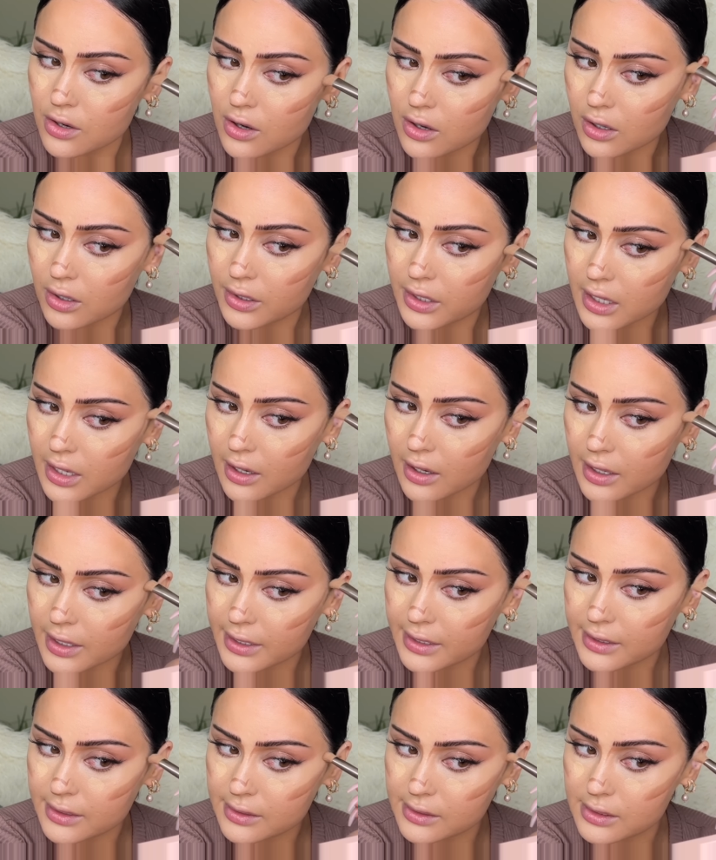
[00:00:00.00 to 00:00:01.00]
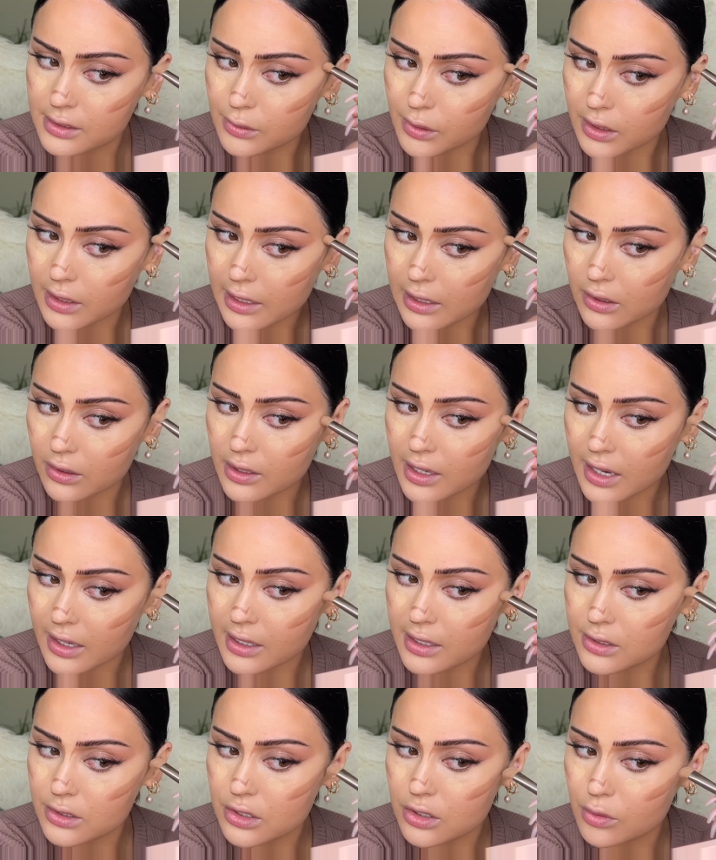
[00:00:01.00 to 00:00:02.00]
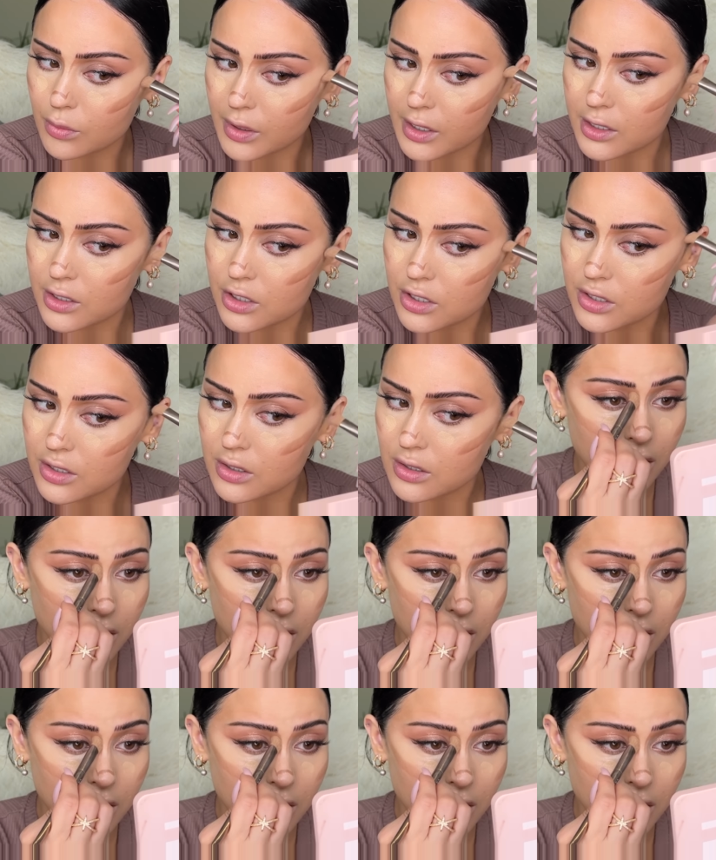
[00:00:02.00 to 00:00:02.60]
all the areas without adding too much.